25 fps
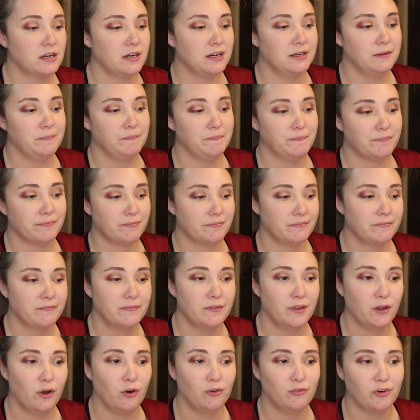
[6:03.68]
got
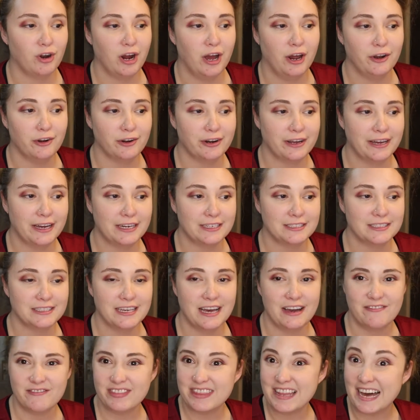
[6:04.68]
over 100 gigs
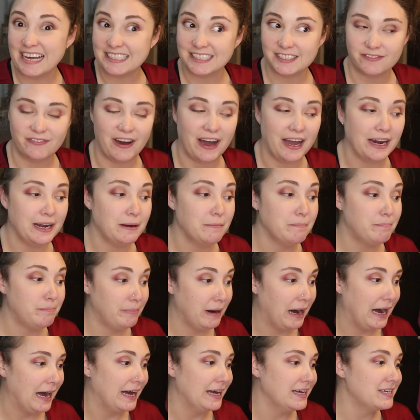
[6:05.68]
left, that's fine,
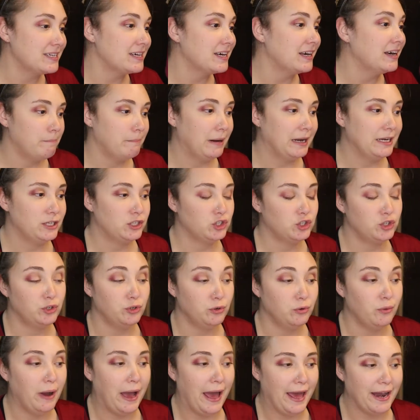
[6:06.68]
but my
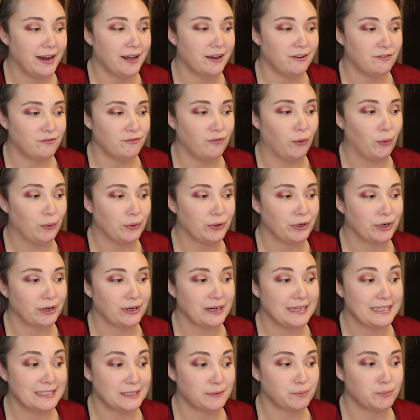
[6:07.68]
to edit
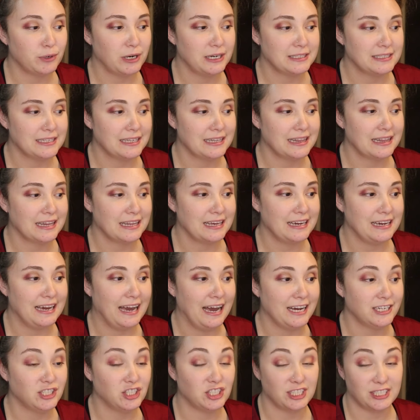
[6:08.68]
folder is presently
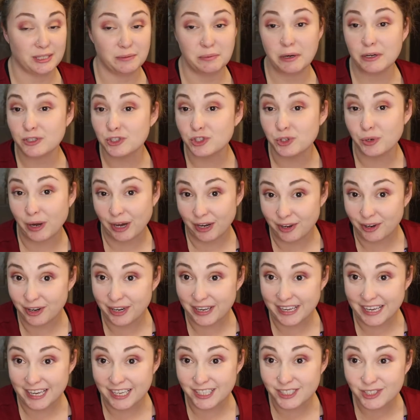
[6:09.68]
at just about
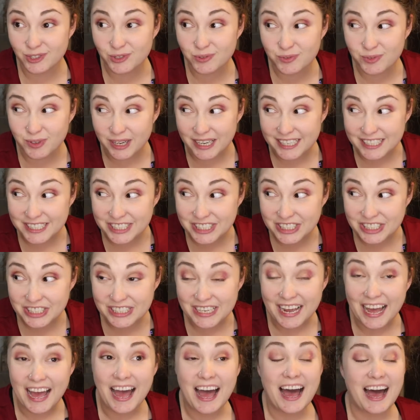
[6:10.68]
200 gigs,
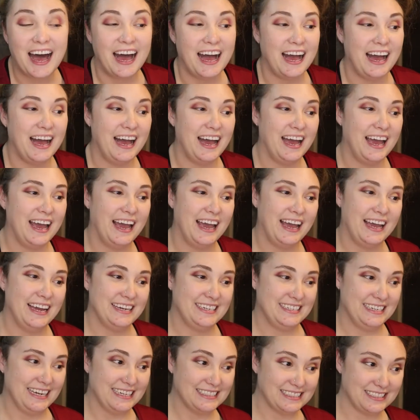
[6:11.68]
which
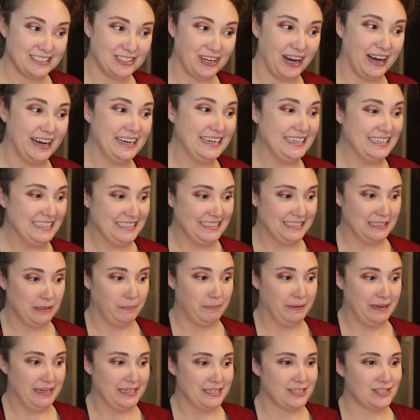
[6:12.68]
it does not need to
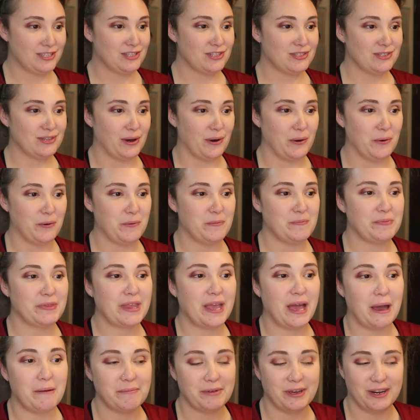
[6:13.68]
be, so
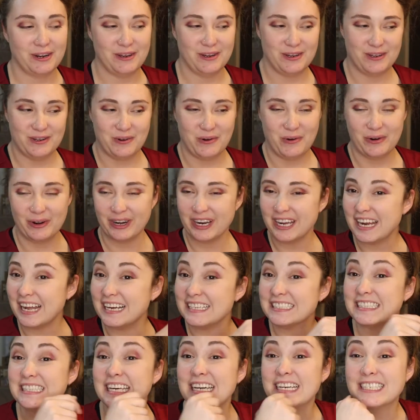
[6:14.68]
I'm gonna
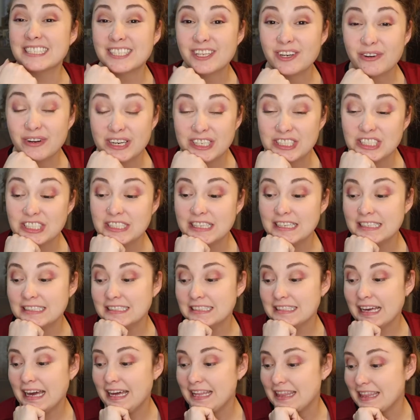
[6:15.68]
organize things and arrange
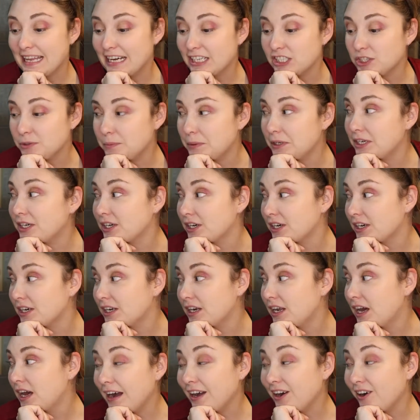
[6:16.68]
things, and that should be
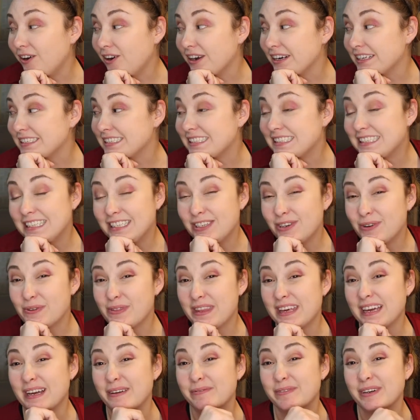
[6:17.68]
good. I honestly
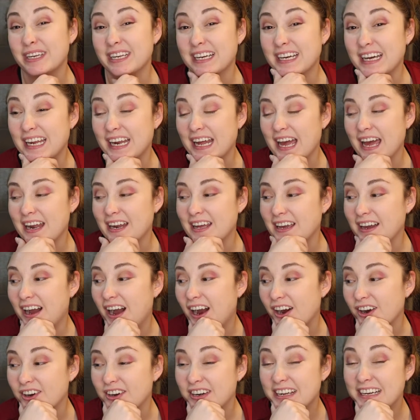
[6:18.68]
don't think I'm gonna get any
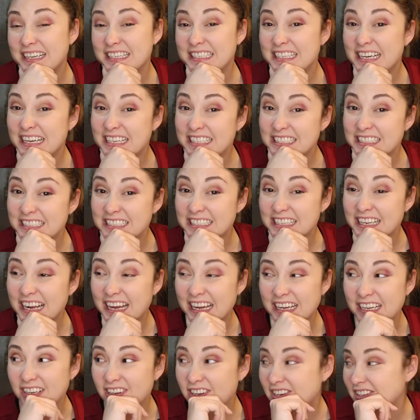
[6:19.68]
ironing done
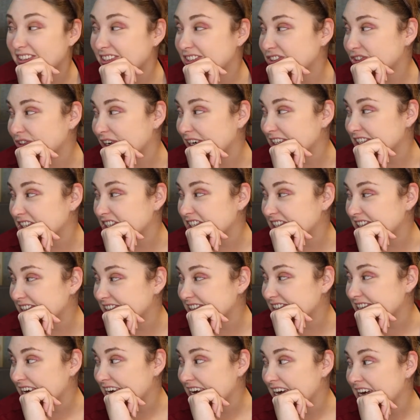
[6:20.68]
tonight on the
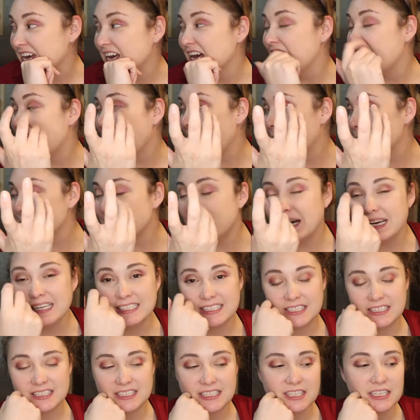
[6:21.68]
scrunchies. I
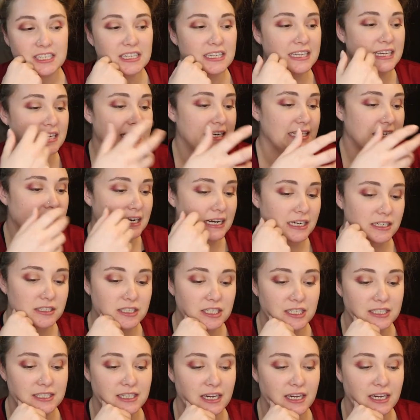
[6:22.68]
might still, like, it